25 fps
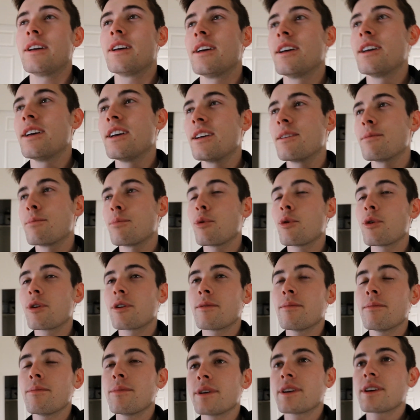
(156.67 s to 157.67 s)

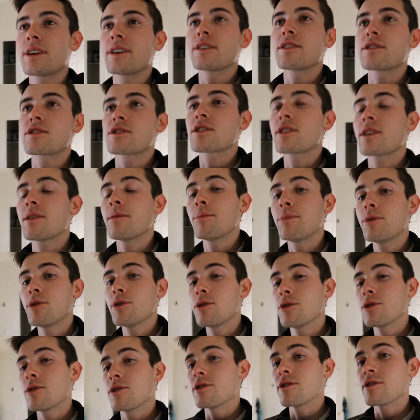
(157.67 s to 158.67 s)
important because
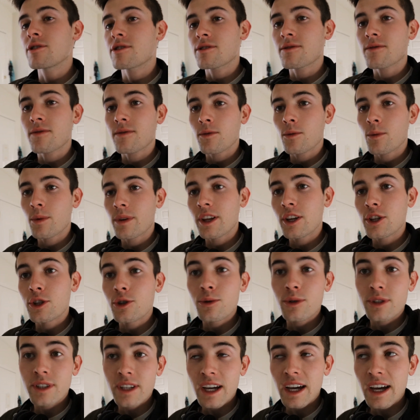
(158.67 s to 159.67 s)
computers, when they do
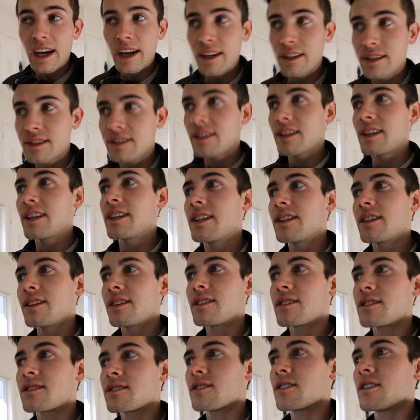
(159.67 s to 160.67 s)
a task, it
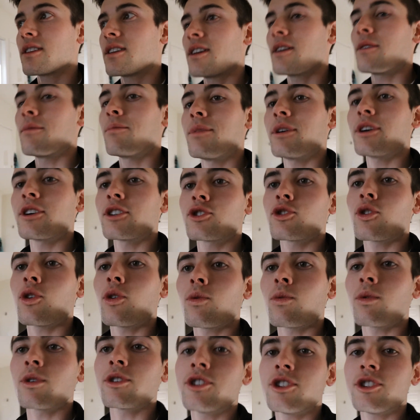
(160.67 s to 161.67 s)
is being told
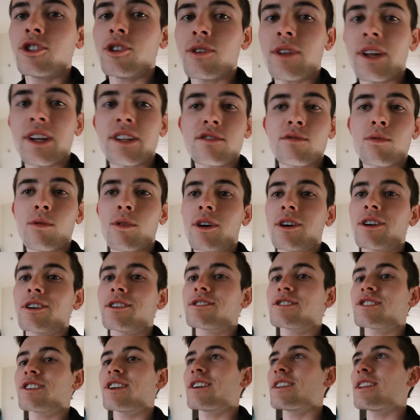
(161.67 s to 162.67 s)
what to do. That's why I
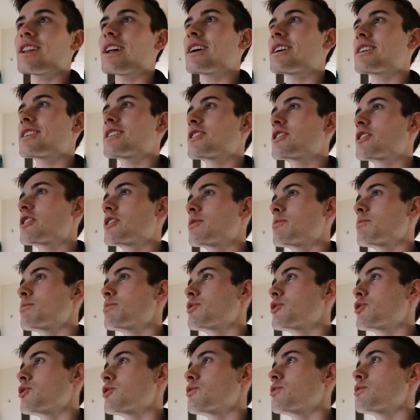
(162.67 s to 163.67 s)
say like
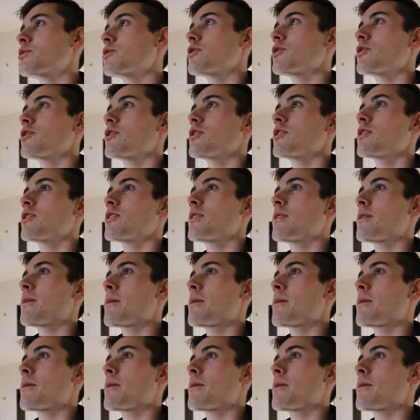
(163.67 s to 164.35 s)
computer